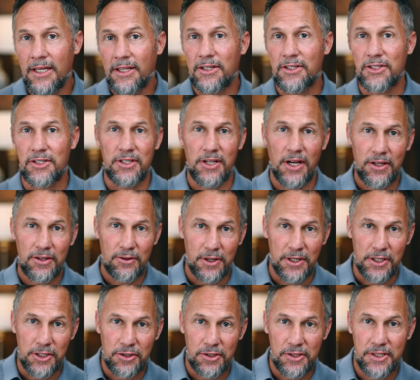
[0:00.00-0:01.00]
There's another
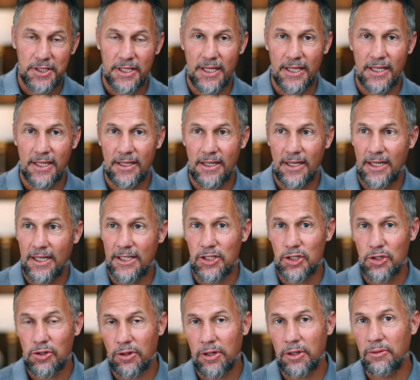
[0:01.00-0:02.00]
interesting uh,
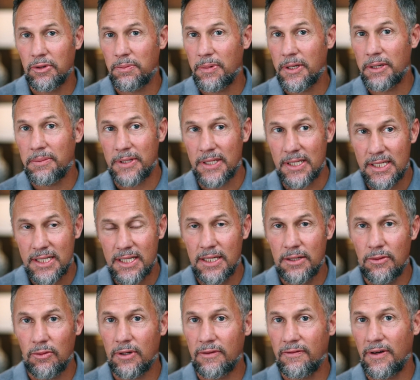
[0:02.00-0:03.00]
story with B P
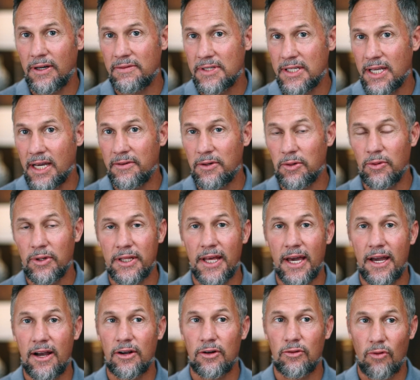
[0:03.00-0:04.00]
C one fifty-seven with
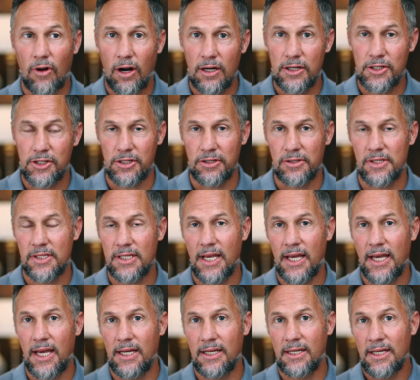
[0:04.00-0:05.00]
Aaron Rodgers.
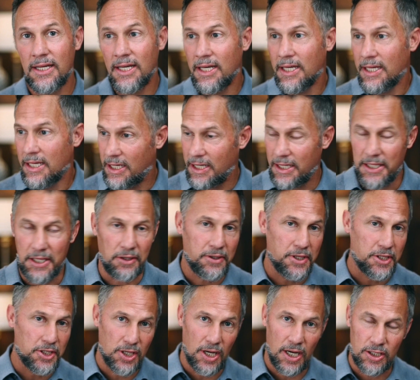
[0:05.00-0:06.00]
And he, you know,
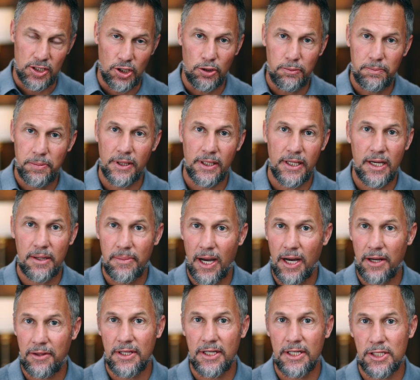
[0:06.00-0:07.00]
he talked openly
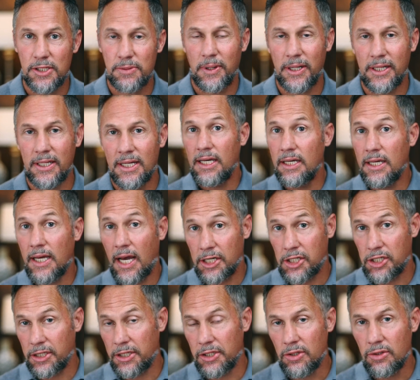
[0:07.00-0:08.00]
about this, but he
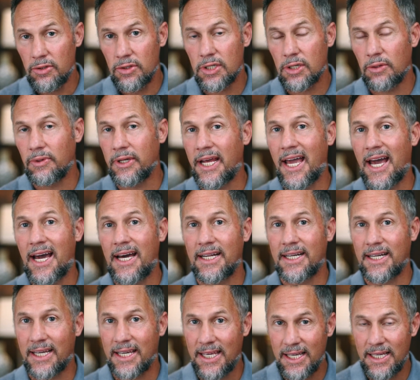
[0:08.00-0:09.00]
actually used it when he had
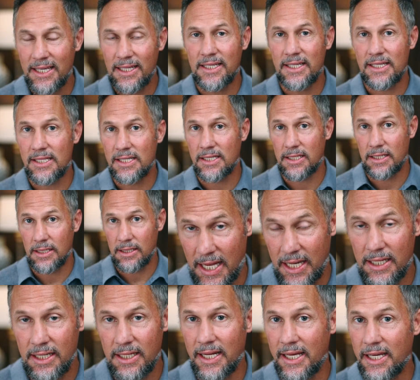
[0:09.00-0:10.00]
an Achilles
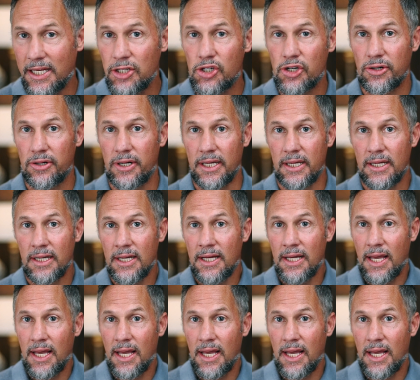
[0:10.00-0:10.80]
tendon injury.